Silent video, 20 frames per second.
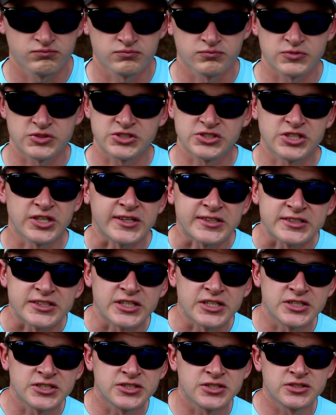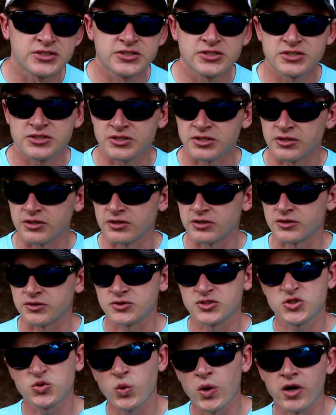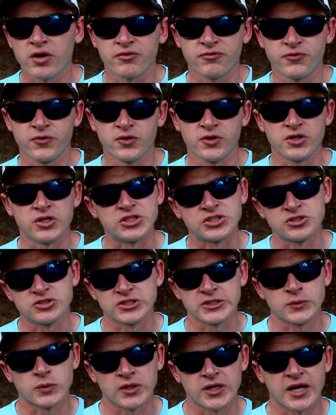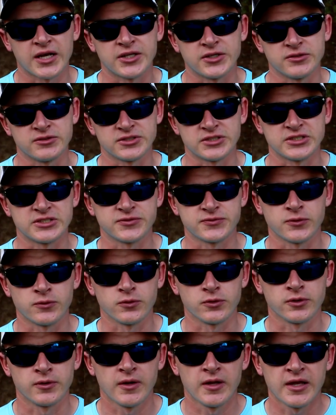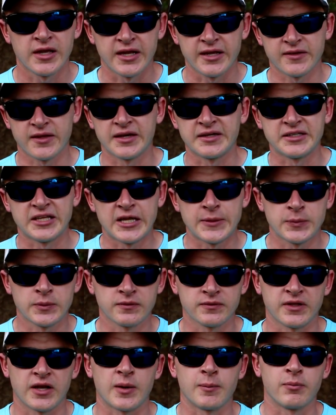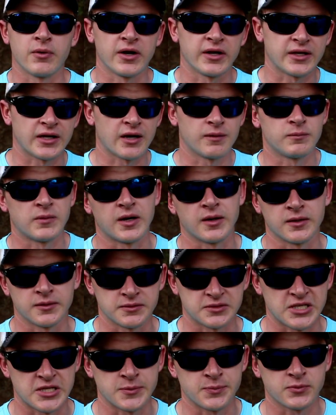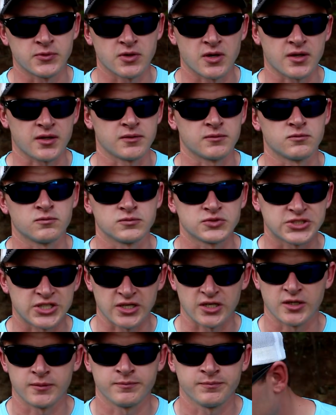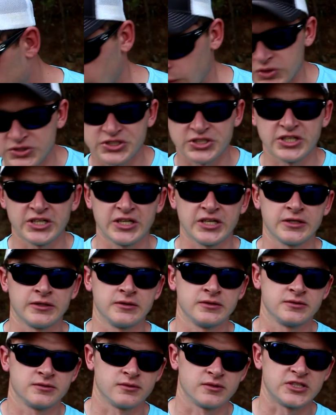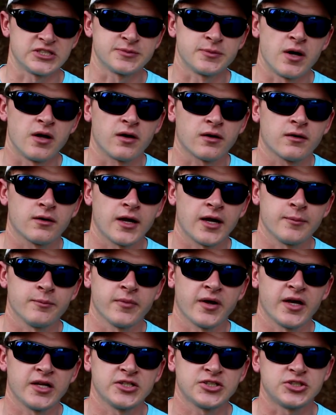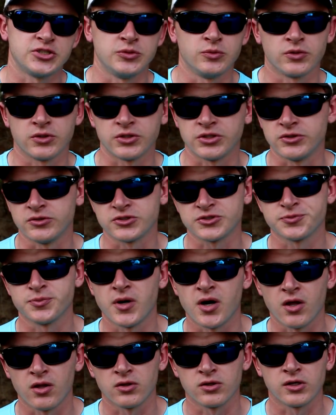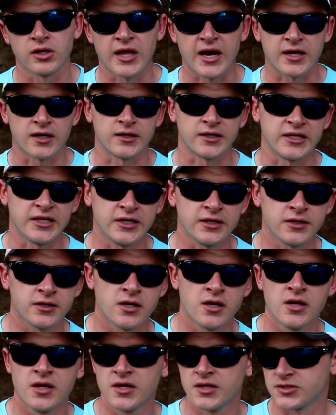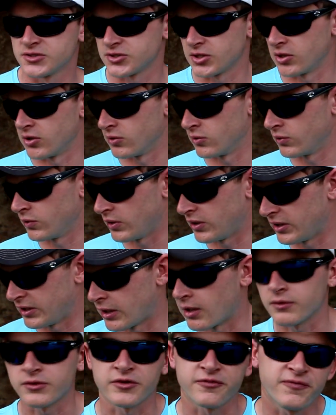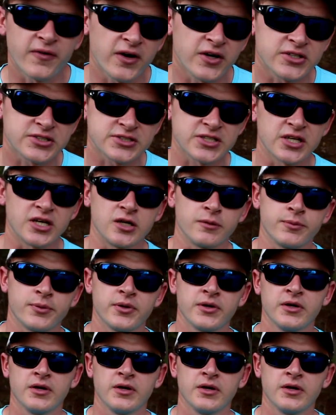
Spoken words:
6 inches to 12 foot is usually what I use these for. Anything deeper, then I break out my deep cranking setup. But once again, these smaller crankbaits, you want to use smaller, lighter gear. So on the first setup,